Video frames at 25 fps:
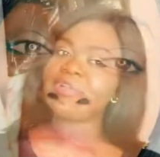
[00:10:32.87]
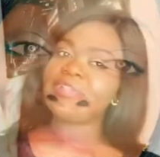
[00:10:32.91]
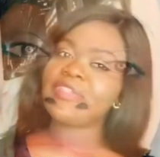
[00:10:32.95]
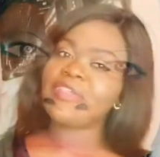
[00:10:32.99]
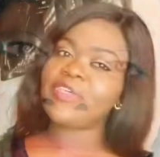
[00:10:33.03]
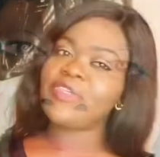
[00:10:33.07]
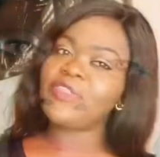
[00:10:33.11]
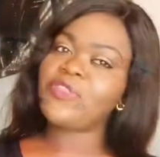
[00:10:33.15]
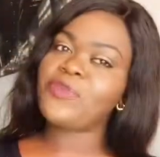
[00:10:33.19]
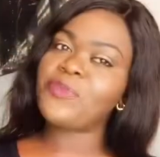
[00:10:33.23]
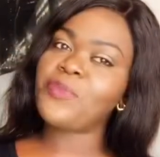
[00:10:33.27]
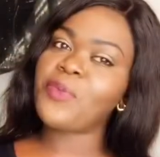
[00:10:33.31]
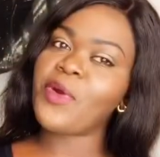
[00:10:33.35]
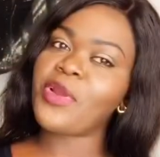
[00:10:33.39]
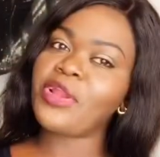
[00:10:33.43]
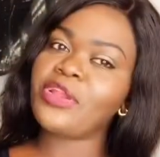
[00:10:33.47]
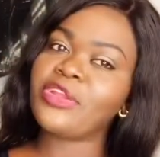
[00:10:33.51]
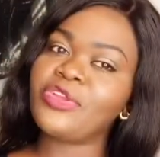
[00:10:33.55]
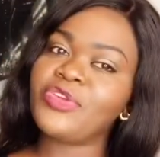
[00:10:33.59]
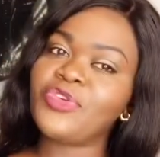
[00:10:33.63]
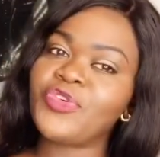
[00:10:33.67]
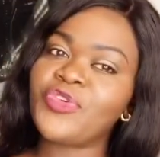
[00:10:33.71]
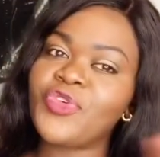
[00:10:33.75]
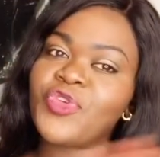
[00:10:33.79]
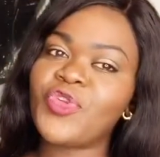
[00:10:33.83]
The 14th point
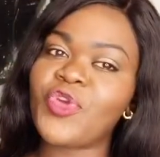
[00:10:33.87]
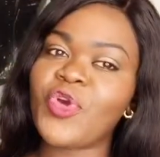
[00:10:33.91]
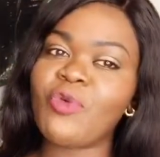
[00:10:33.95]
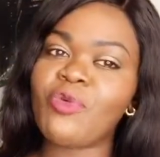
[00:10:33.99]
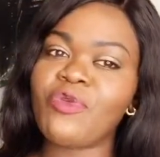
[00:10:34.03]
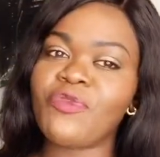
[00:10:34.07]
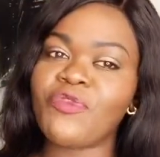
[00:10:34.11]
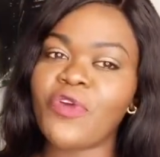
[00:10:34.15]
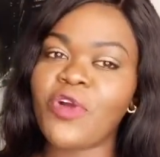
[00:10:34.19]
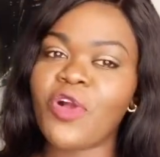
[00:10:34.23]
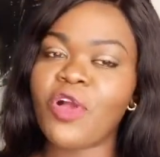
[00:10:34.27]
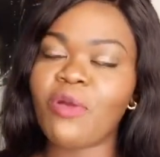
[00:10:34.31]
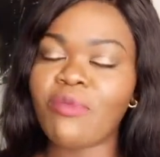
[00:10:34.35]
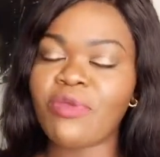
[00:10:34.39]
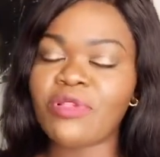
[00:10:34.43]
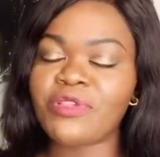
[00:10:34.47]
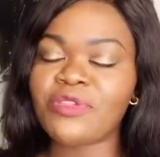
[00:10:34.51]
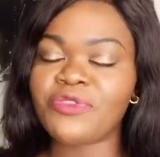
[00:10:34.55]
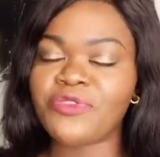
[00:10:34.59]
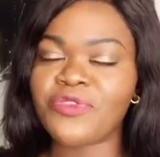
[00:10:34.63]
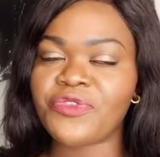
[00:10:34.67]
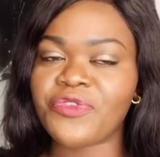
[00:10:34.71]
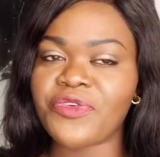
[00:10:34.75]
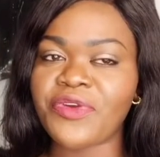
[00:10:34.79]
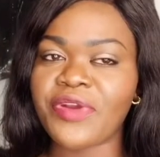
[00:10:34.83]
you should know before coming
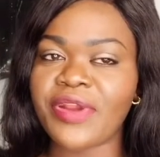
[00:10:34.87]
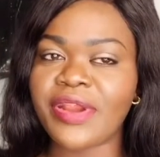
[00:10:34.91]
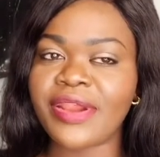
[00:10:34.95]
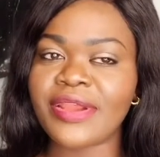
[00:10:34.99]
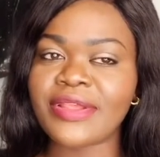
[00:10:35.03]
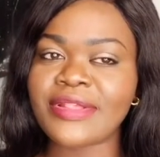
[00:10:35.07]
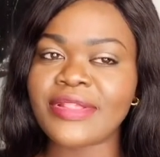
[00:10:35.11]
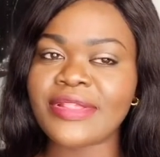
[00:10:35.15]
to France